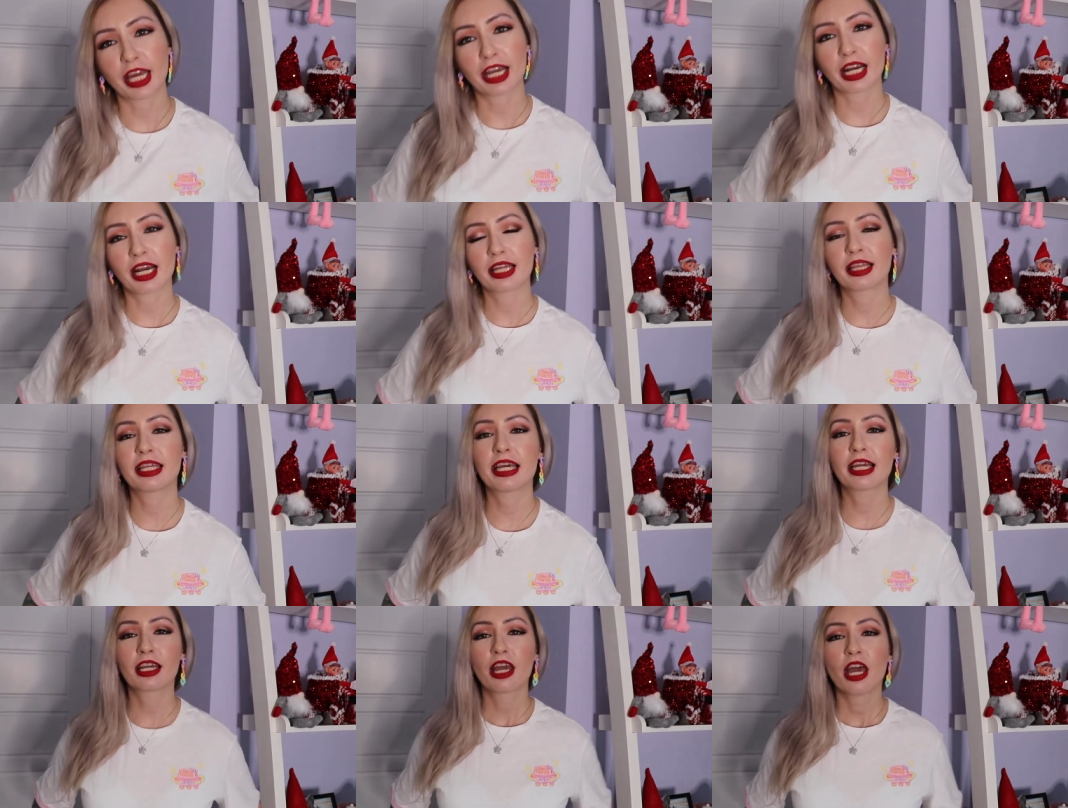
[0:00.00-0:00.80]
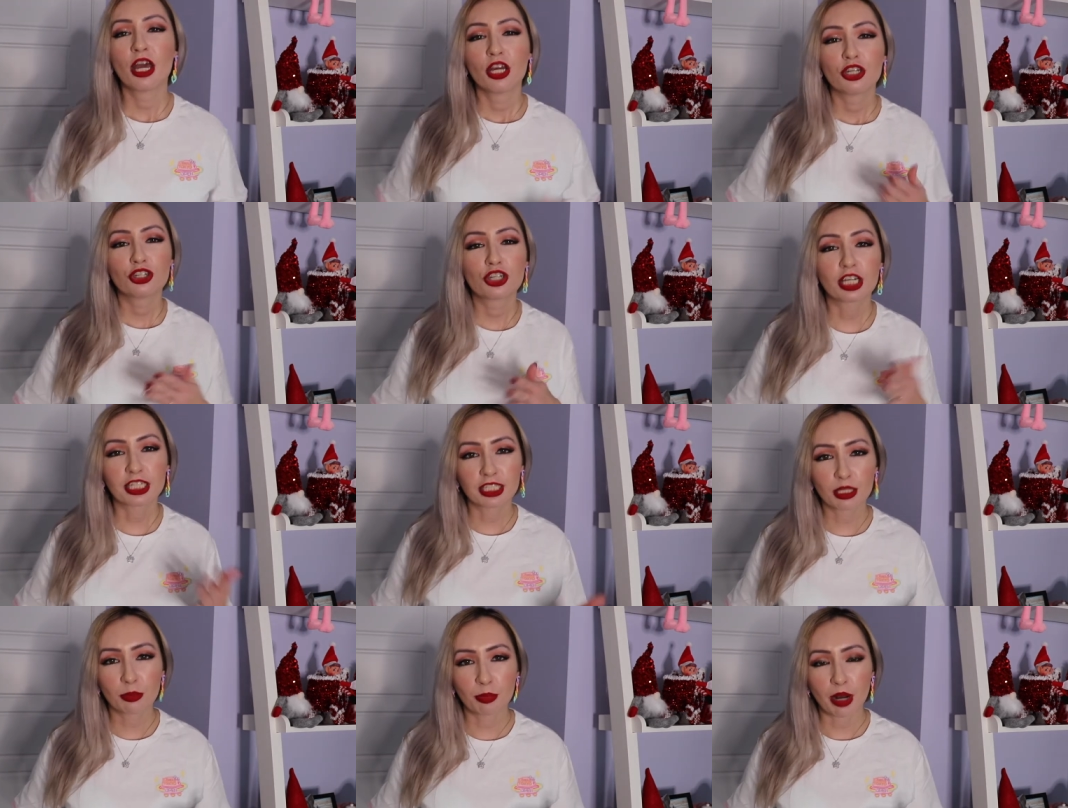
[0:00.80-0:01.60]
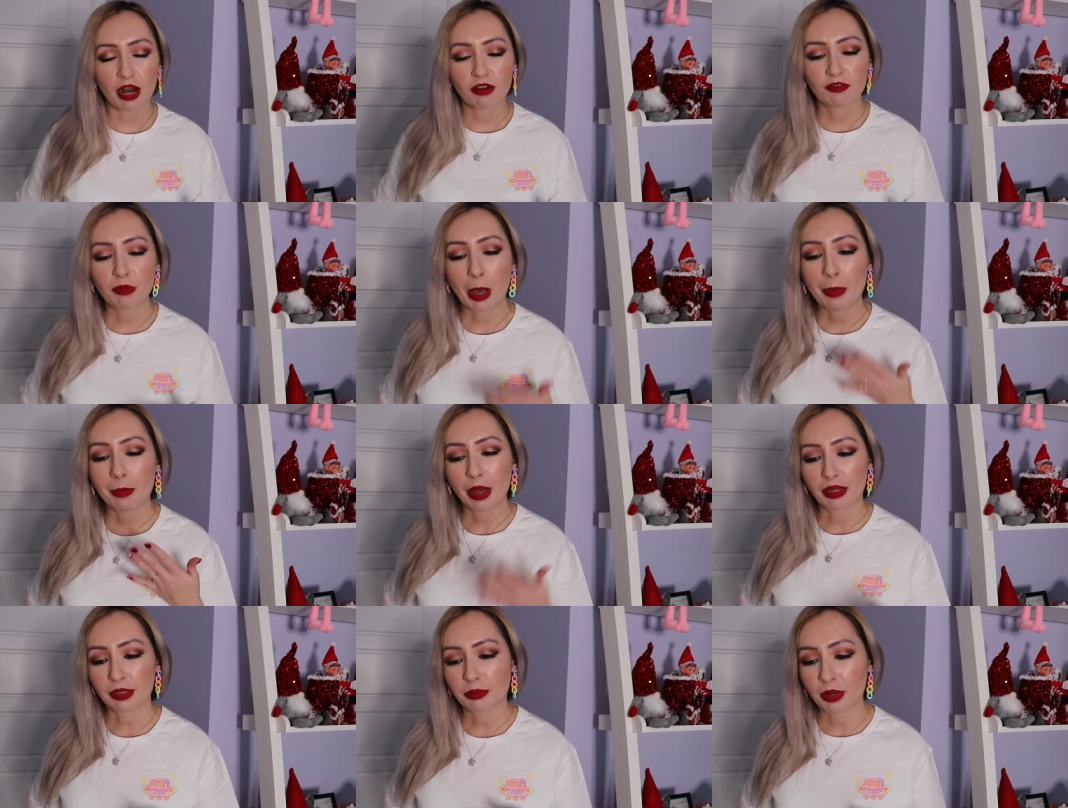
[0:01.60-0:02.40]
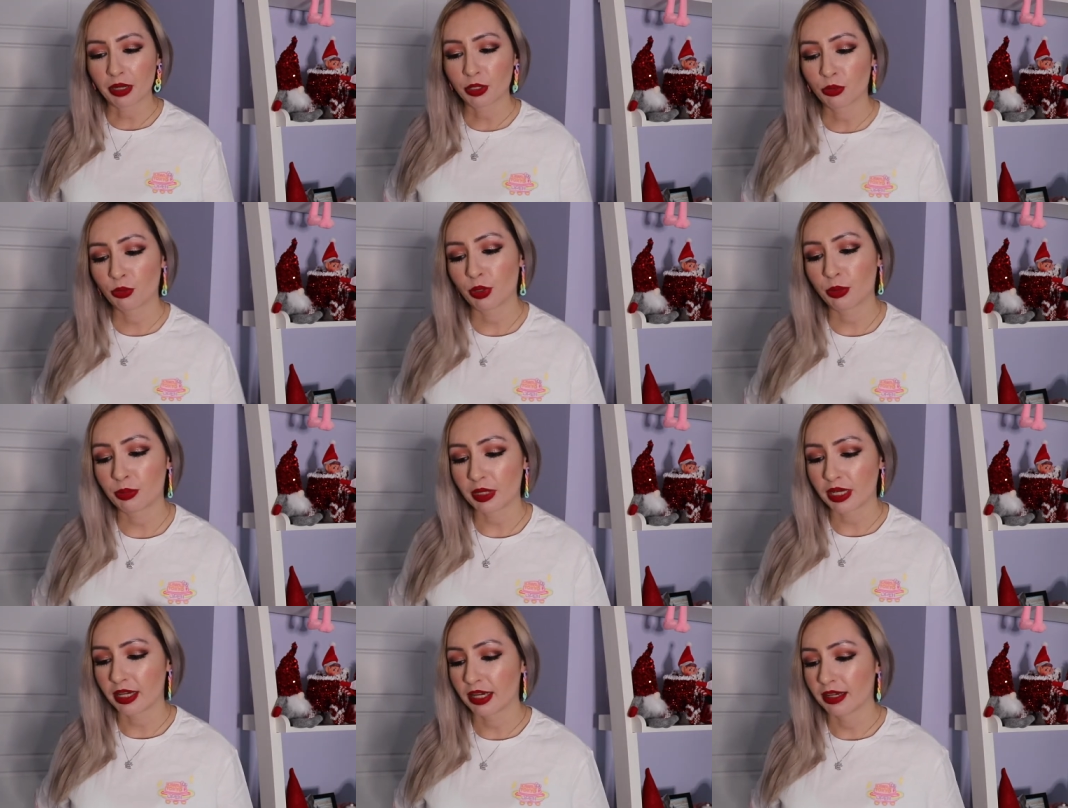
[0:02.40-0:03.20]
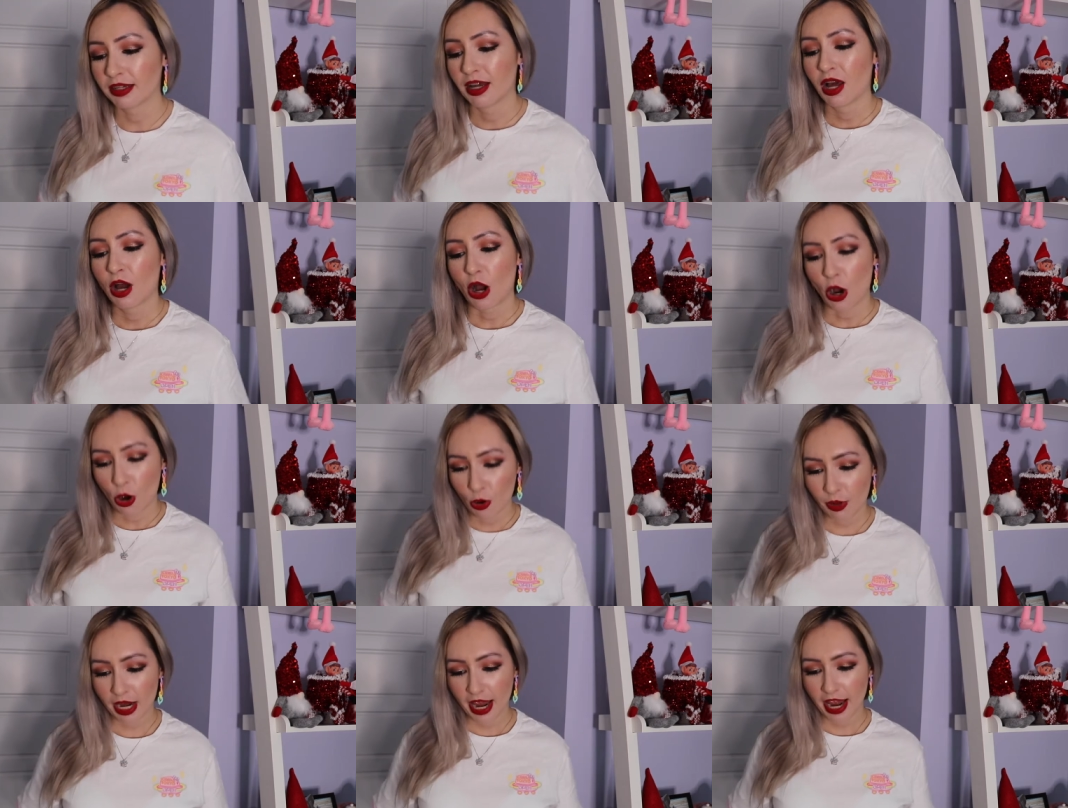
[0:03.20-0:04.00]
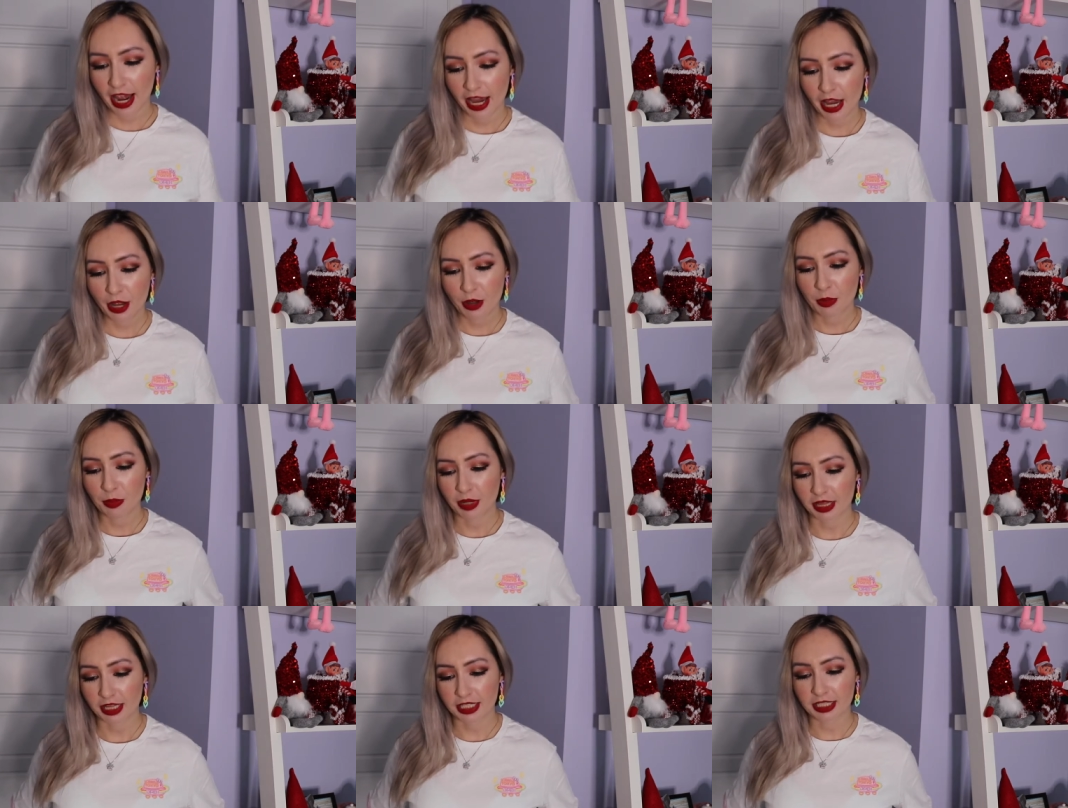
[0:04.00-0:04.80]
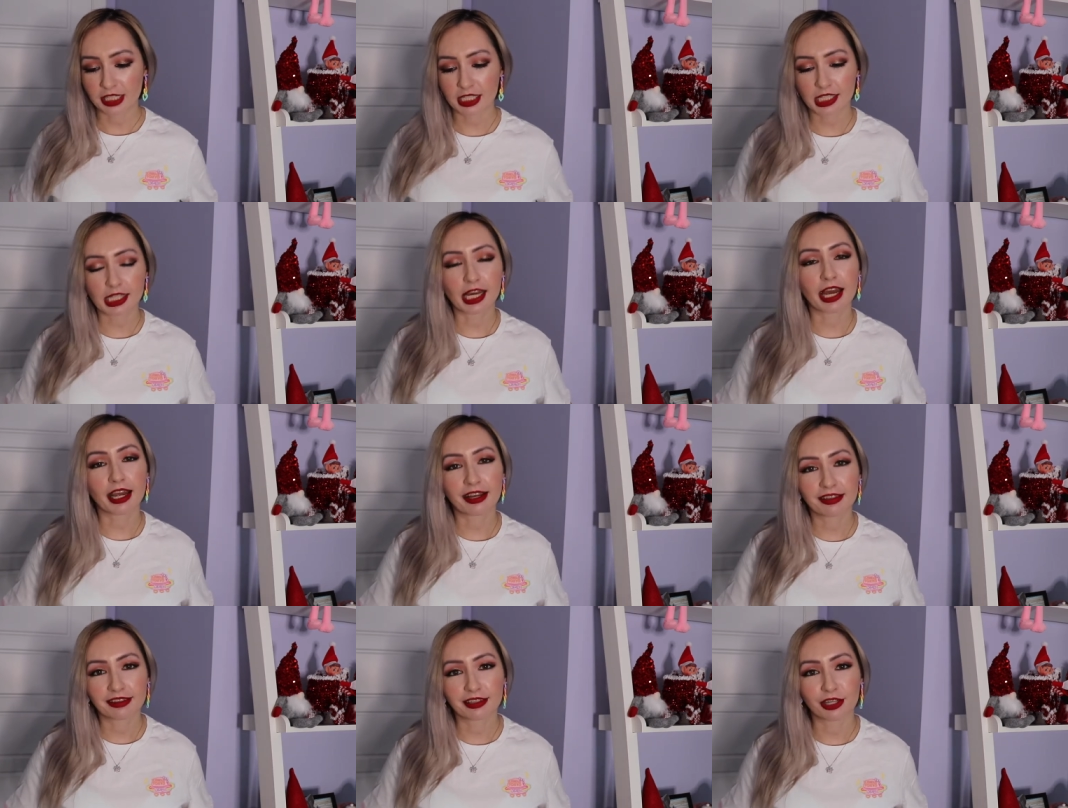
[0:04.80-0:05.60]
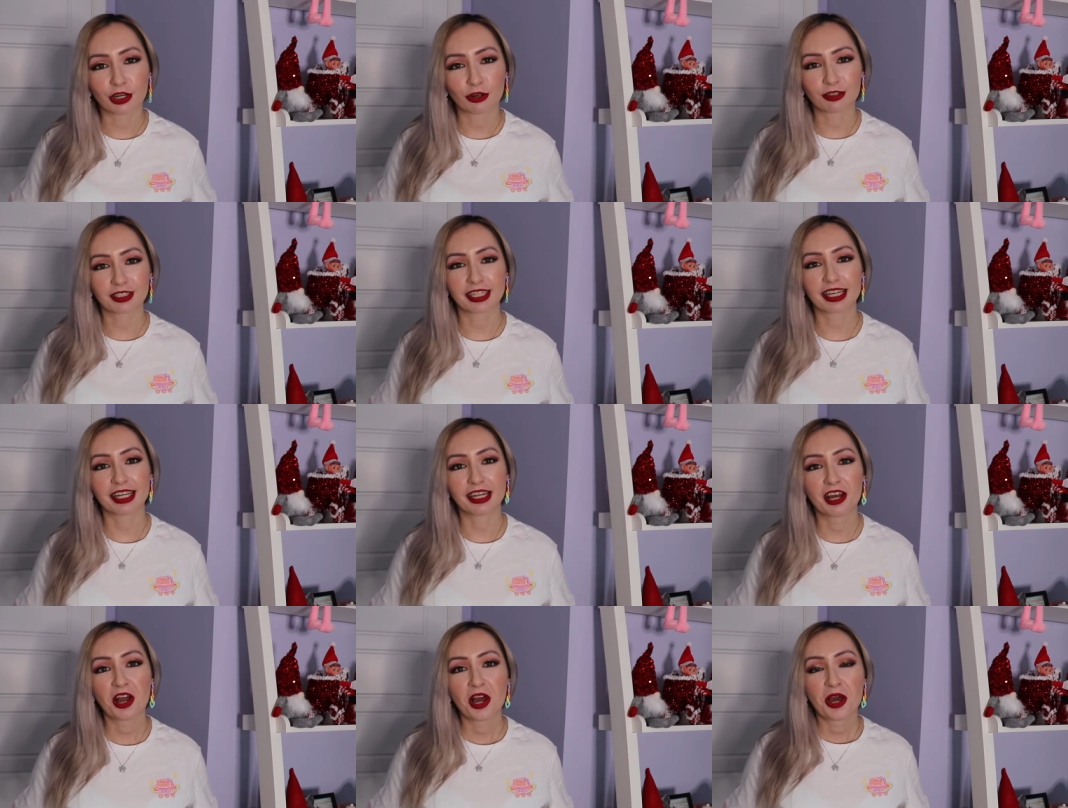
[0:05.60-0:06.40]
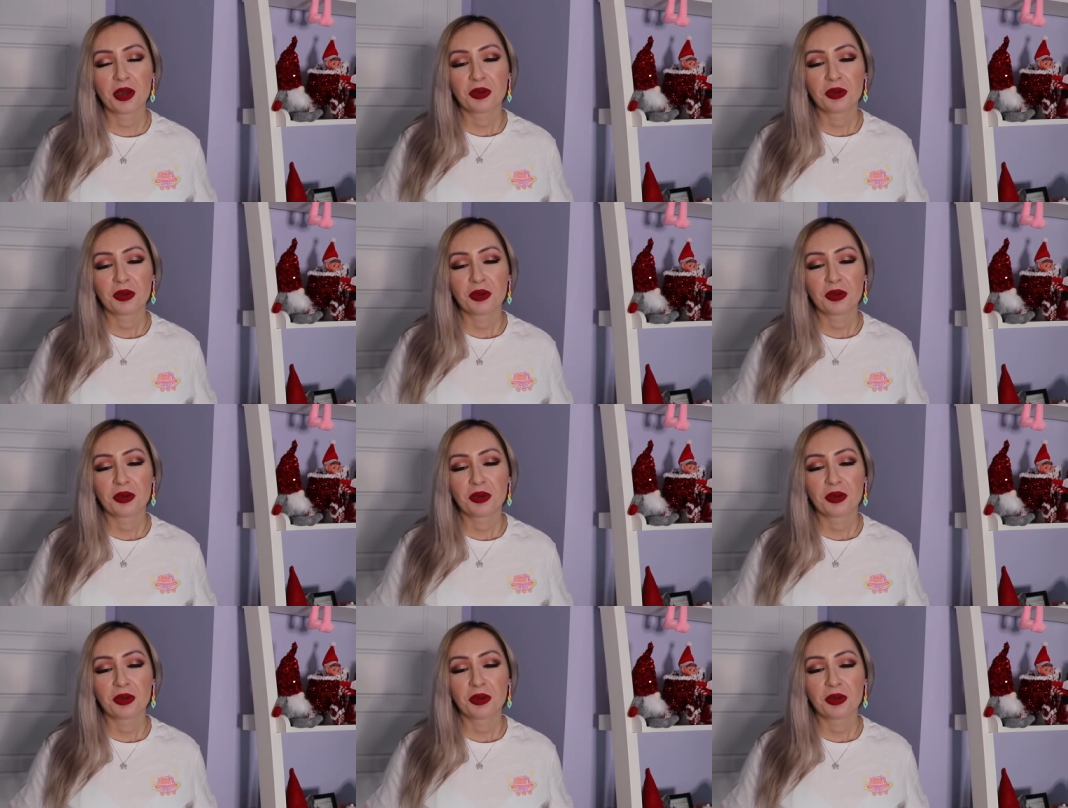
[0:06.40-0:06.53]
Like, I think just above my belly button would be okay, but this is like literally